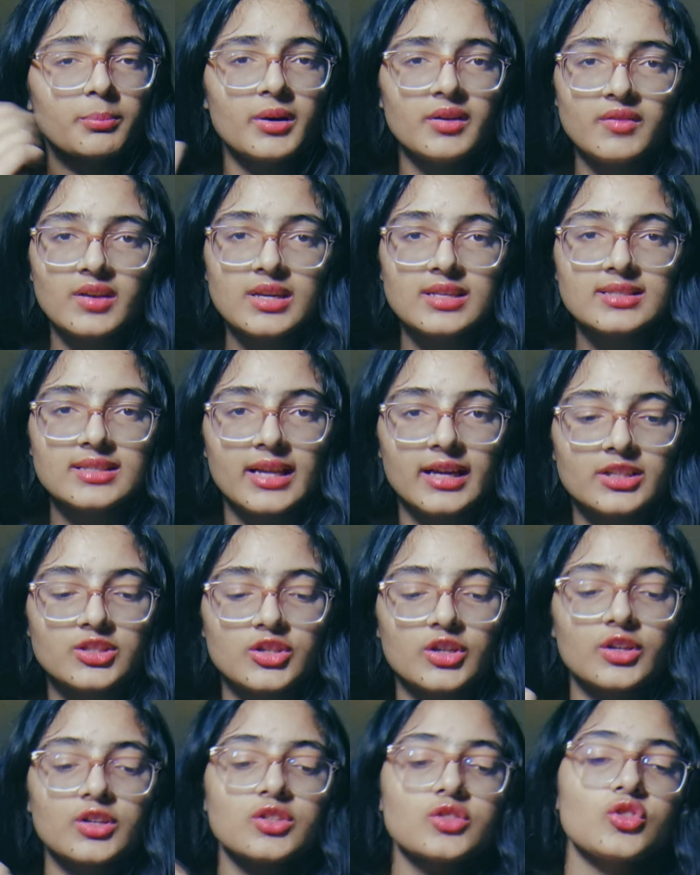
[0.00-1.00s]
previous
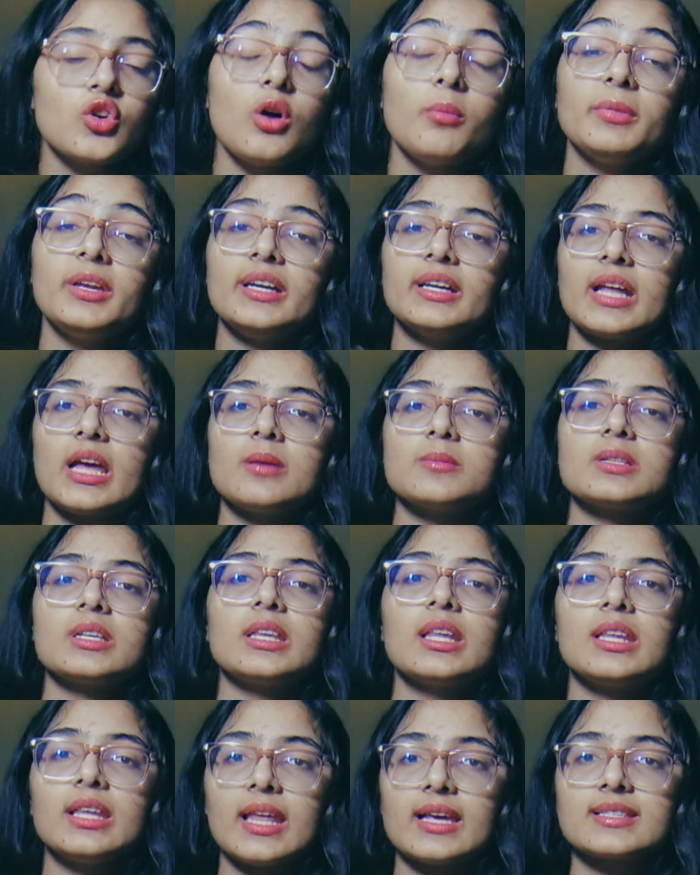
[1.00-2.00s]
lecture so many times
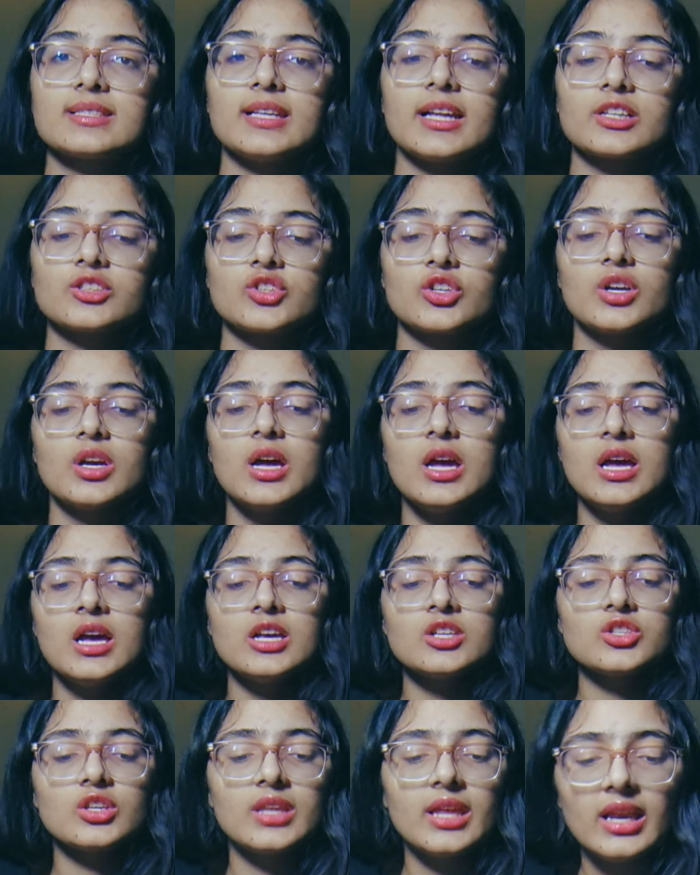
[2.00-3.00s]
in the next lecture.
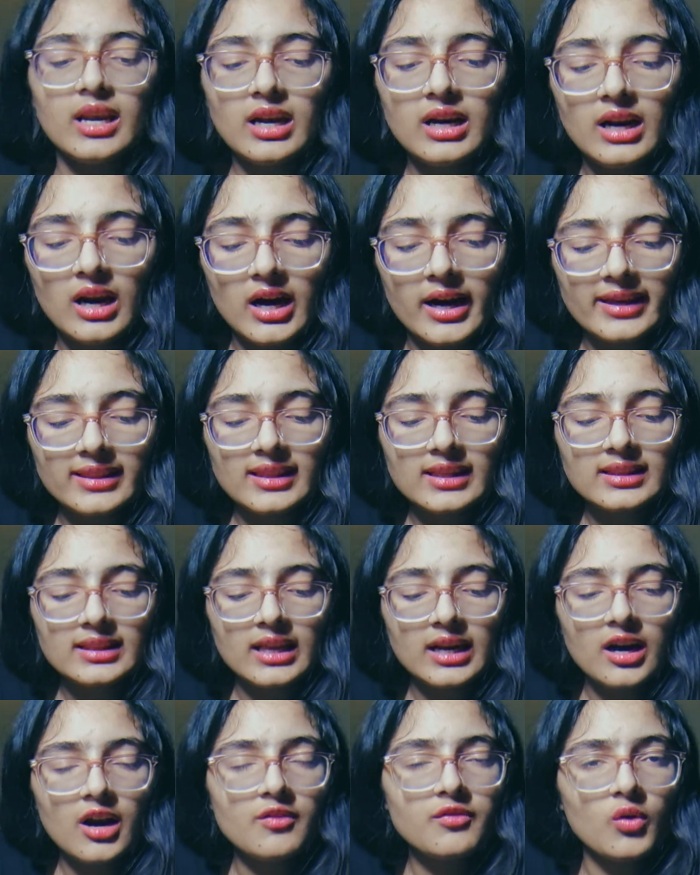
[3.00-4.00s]
So I think
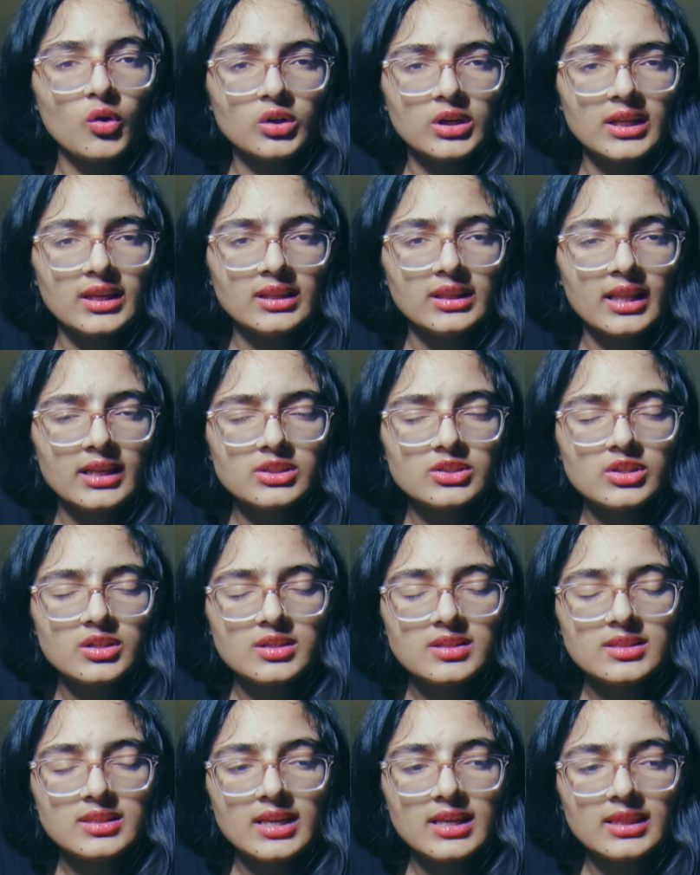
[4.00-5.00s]
there are 14
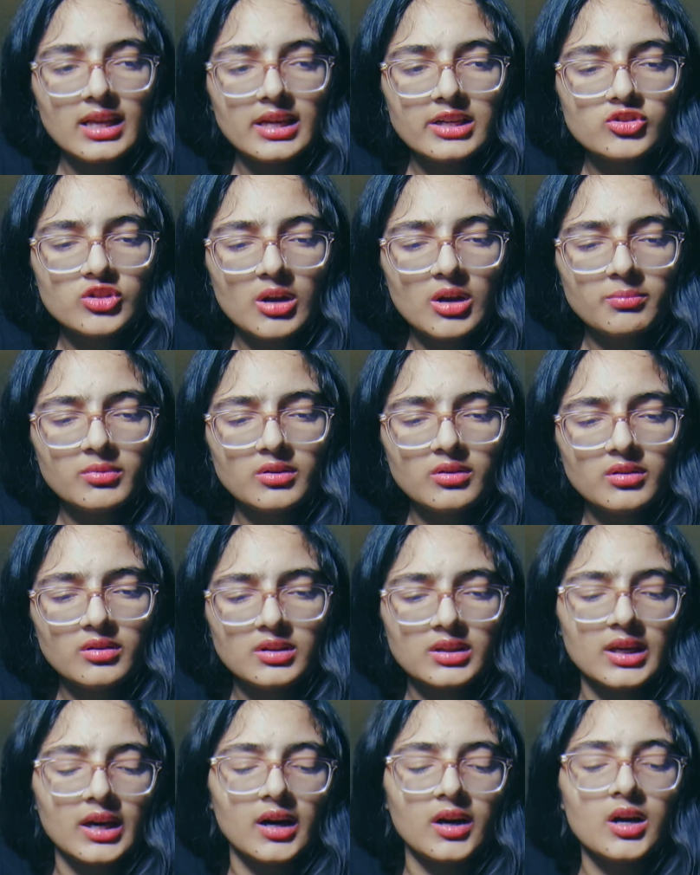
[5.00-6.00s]
lectures in that chapter.
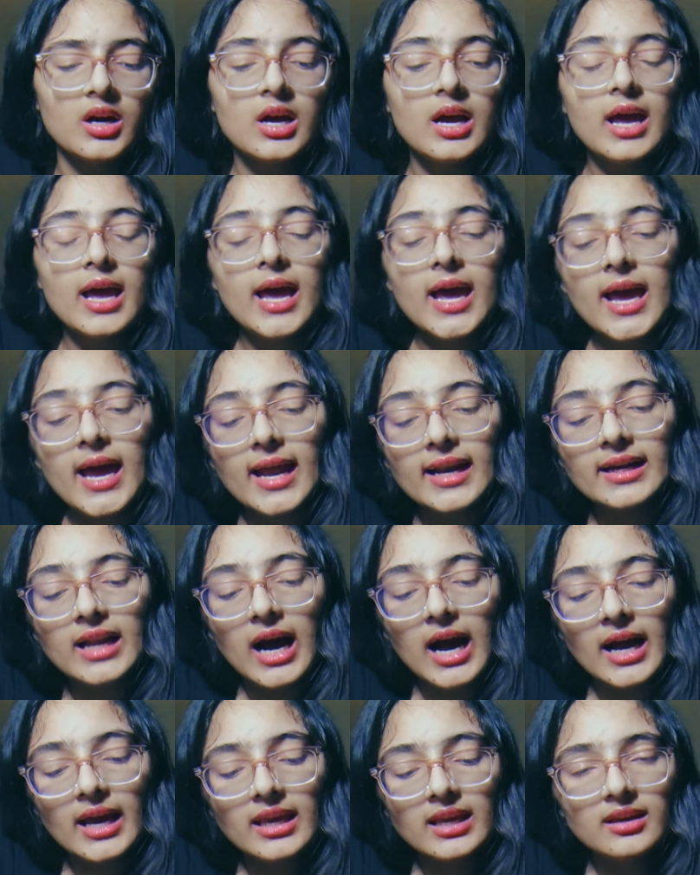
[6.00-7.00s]
Yeah. And
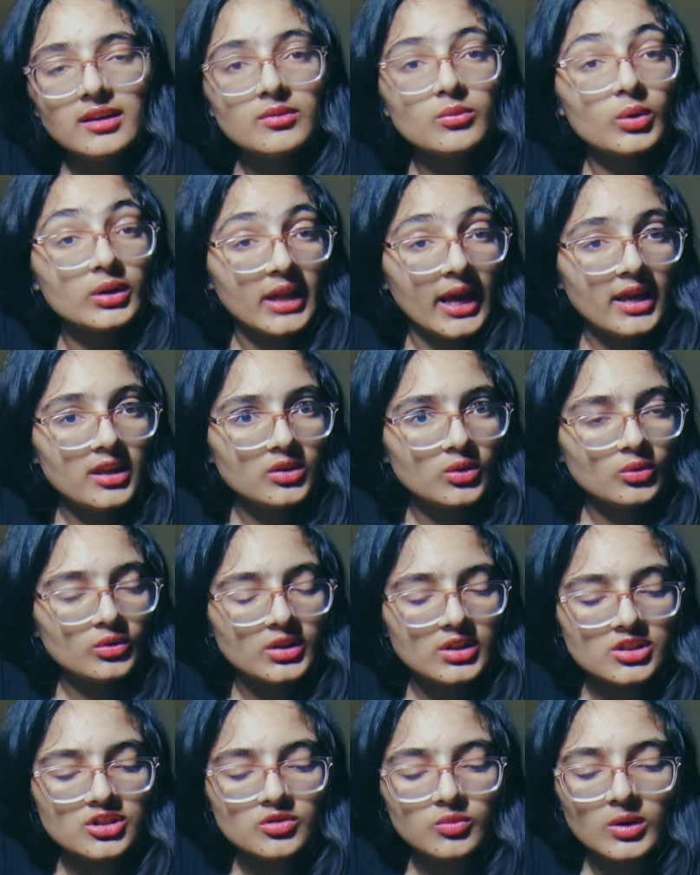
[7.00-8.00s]
what I
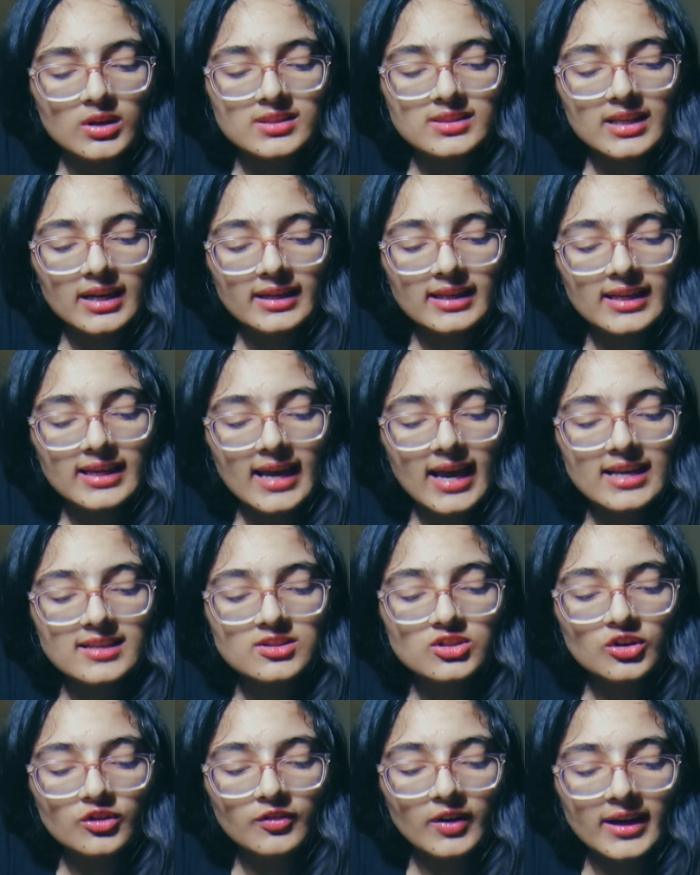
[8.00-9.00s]
noticed was that he
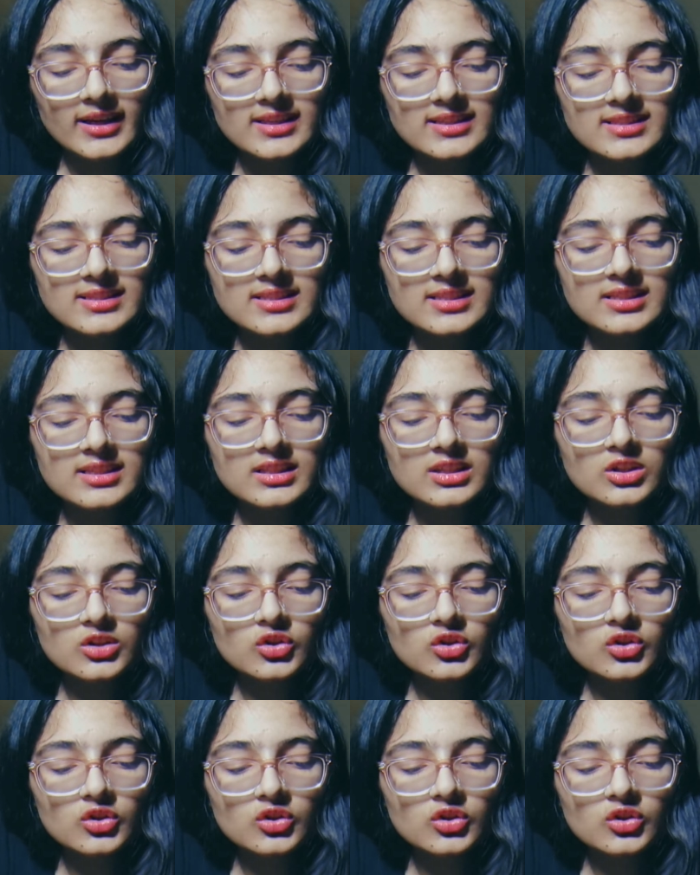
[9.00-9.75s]
has revised